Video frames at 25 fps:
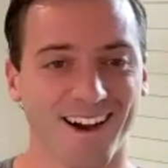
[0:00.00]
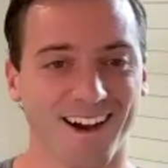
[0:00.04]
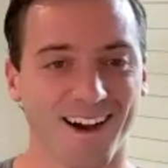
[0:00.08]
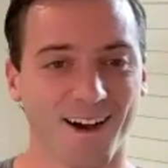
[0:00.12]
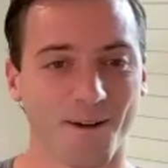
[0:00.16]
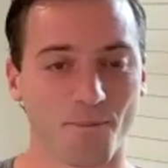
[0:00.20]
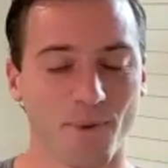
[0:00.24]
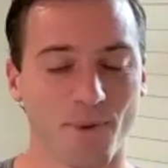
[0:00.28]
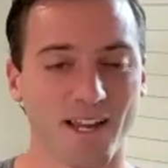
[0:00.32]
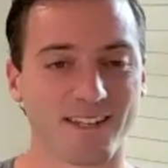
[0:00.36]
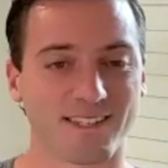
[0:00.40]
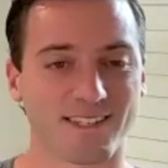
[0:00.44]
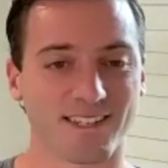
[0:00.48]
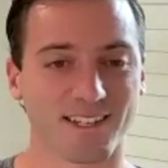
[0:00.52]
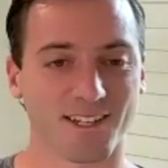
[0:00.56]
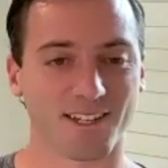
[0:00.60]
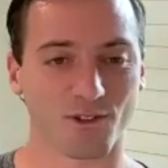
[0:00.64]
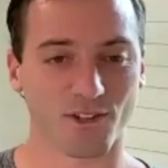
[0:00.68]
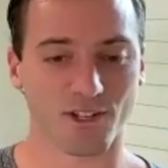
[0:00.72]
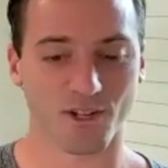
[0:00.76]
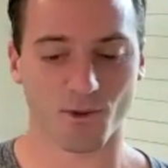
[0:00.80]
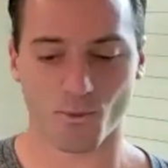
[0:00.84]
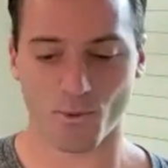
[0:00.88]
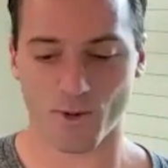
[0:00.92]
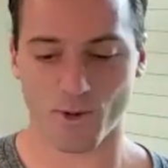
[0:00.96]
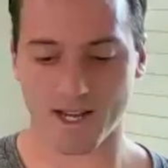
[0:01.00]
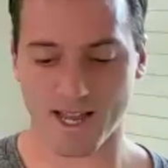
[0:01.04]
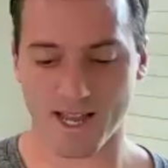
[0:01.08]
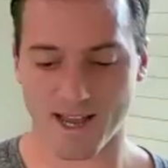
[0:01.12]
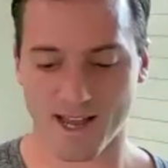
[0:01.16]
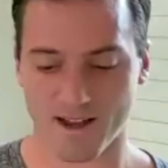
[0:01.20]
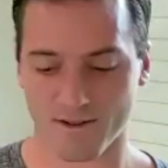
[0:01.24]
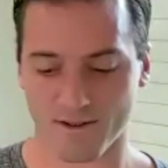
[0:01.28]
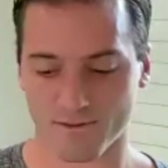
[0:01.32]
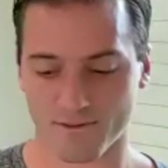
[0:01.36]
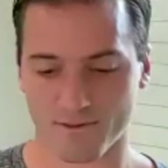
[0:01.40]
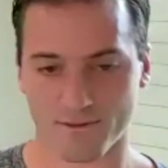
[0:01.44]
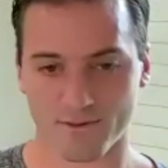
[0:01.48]
basically we
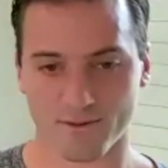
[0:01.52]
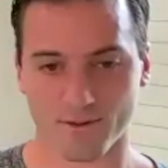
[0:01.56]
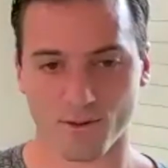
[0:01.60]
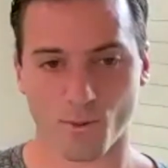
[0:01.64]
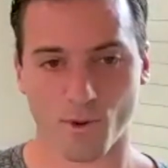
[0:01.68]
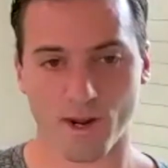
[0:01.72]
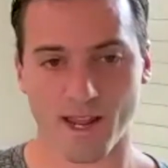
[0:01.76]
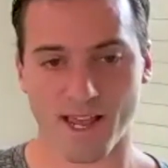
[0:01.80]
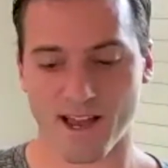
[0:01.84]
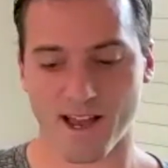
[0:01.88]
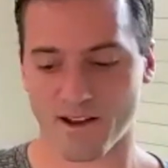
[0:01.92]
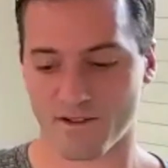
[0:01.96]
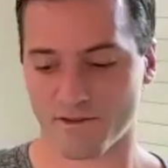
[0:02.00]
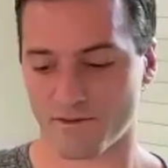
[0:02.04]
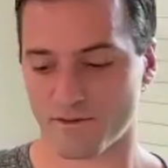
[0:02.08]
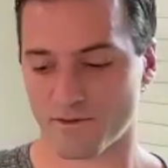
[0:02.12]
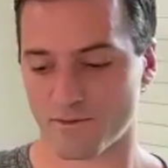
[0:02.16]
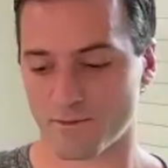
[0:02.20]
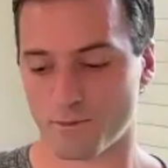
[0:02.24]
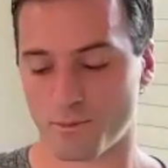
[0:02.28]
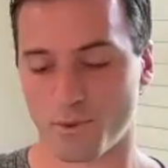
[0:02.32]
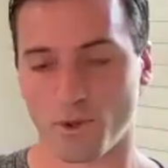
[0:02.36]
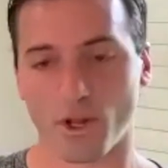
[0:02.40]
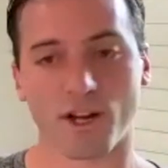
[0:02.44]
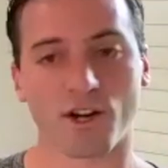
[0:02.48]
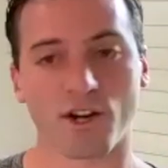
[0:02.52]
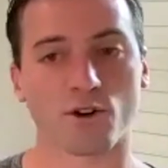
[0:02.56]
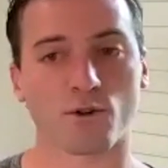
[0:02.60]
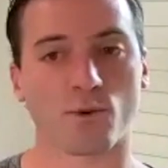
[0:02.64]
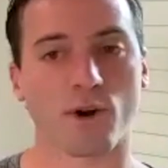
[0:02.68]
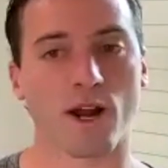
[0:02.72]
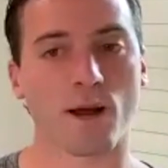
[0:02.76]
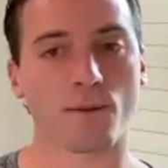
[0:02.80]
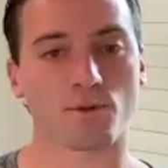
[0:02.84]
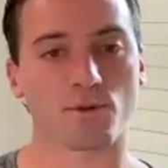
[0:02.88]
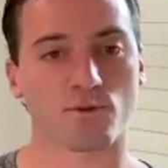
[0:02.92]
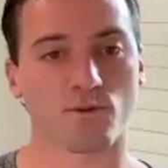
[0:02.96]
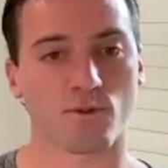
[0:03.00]
have player
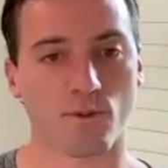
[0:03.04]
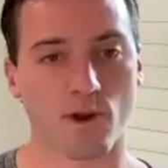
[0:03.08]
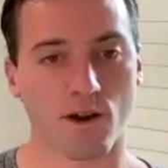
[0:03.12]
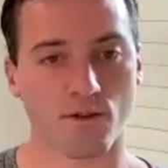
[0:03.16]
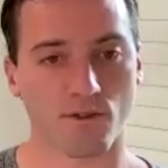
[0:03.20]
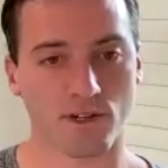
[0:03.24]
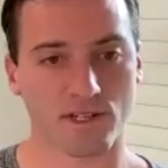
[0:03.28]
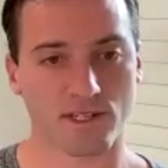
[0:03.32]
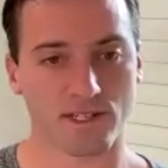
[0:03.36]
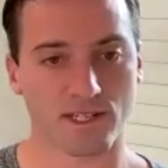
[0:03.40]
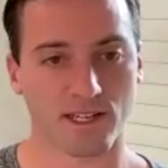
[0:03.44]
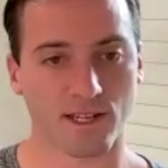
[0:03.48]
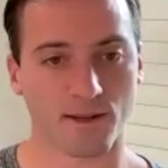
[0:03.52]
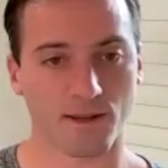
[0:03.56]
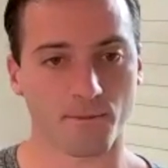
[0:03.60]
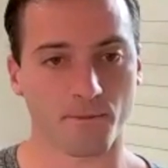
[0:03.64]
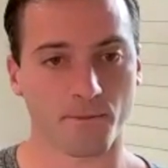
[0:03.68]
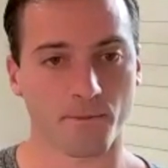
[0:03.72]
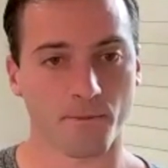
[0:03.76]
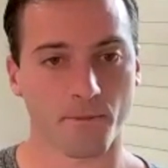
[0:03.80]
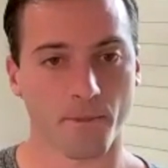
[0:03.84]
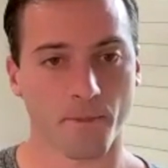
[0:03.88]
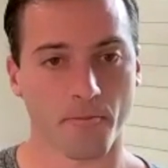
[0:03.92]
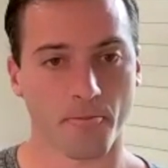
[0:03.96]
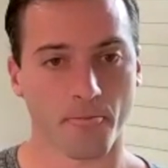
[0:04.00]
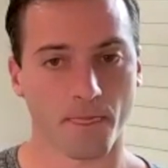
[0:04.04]
reps from every team,